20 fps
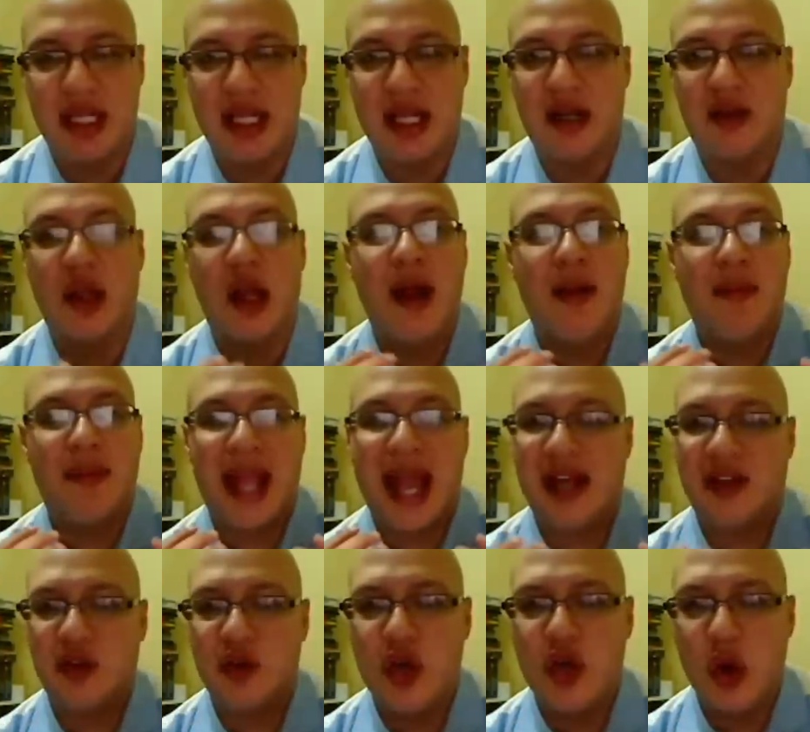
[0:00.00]
because,
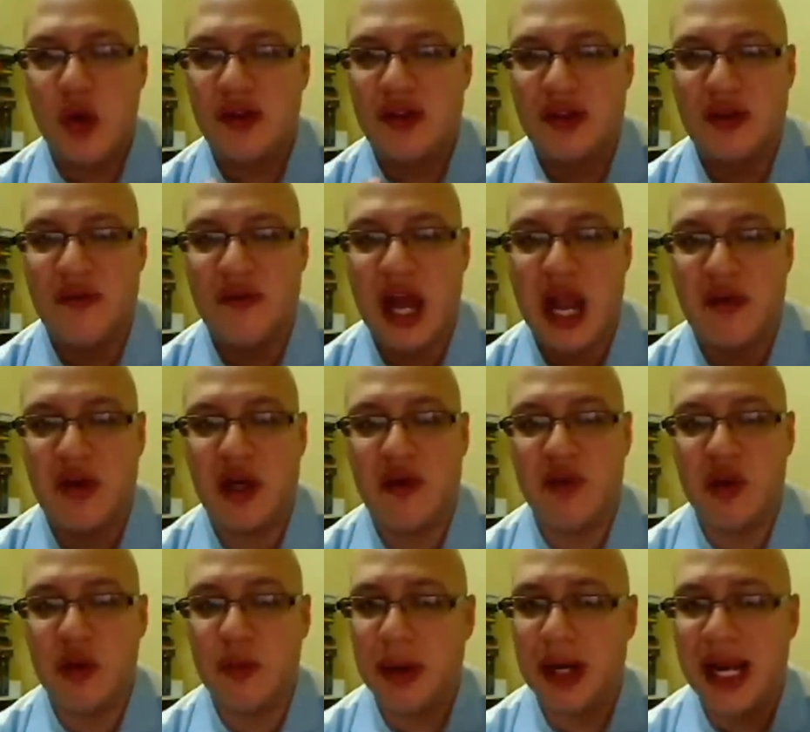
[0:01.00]
as you know in Survivor,
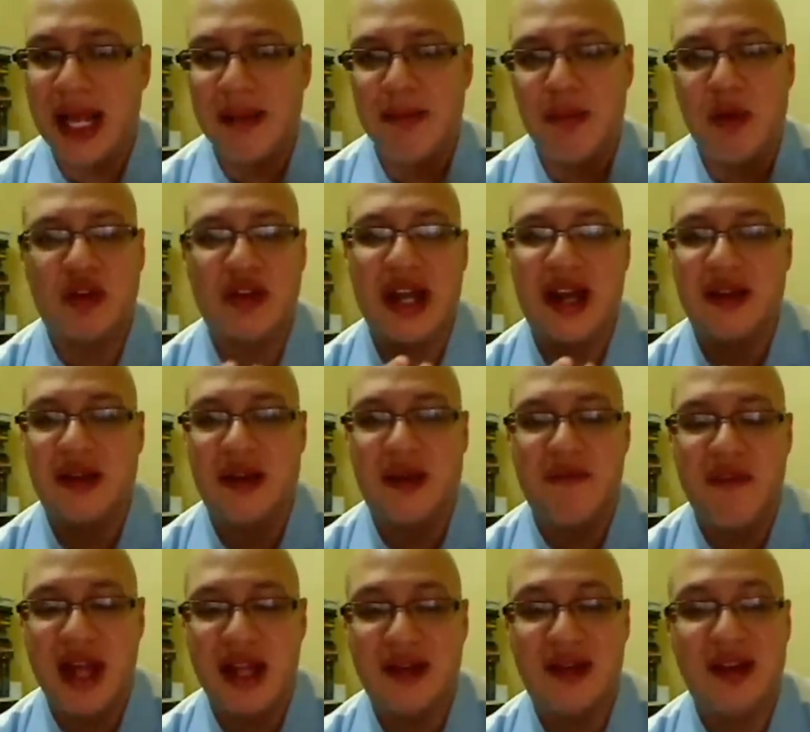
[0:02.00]
if you play both sides of the
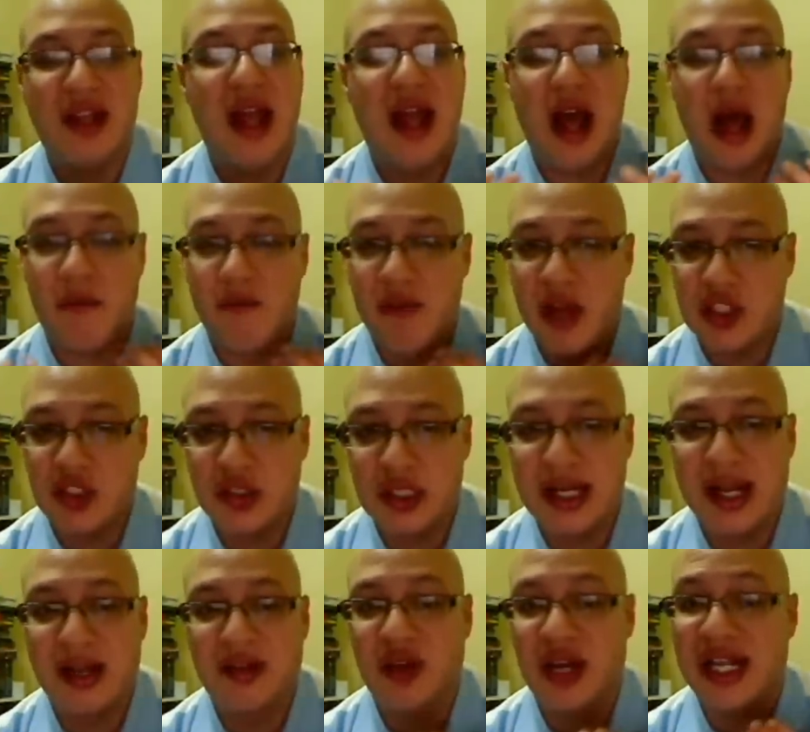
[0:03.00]
fence,
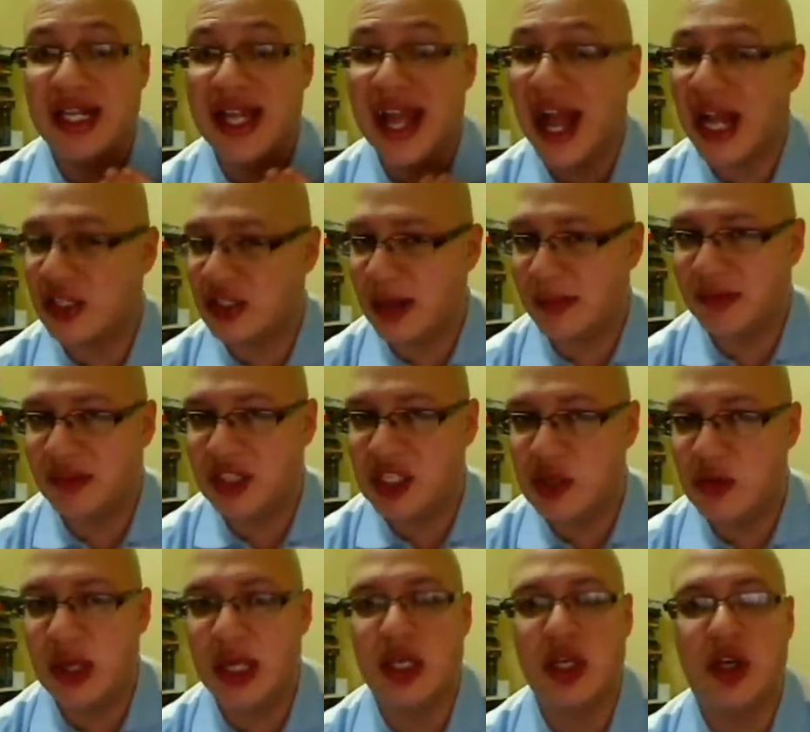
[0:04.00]
eventually that's going to catch up
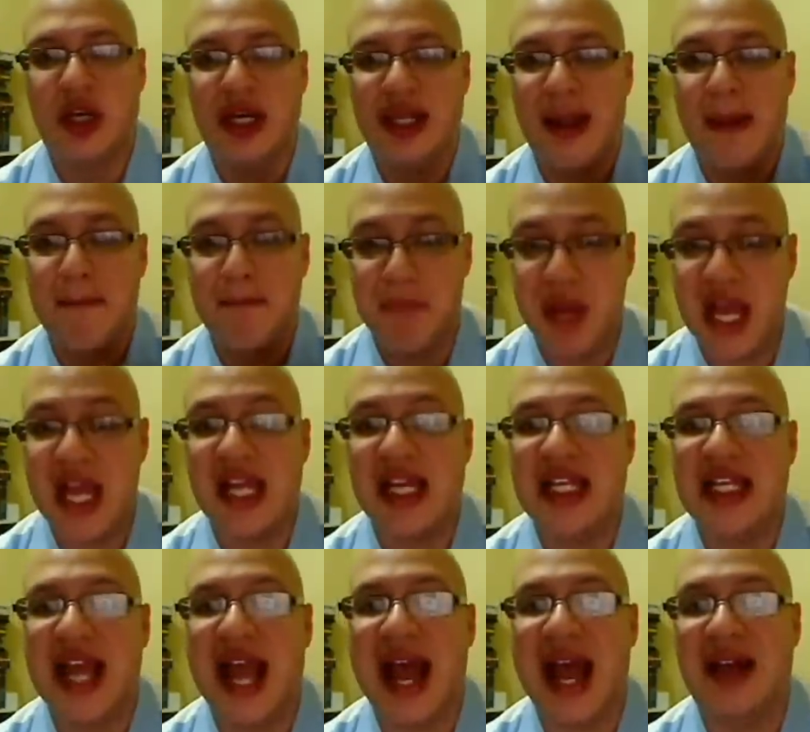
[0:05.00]
to you and you're going to get bit
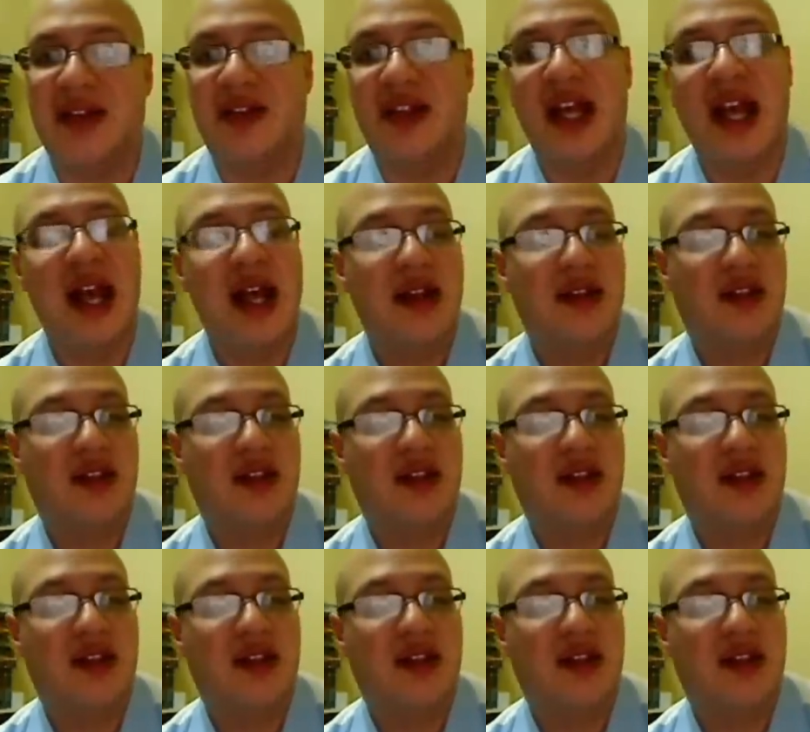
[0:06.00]
in the ass.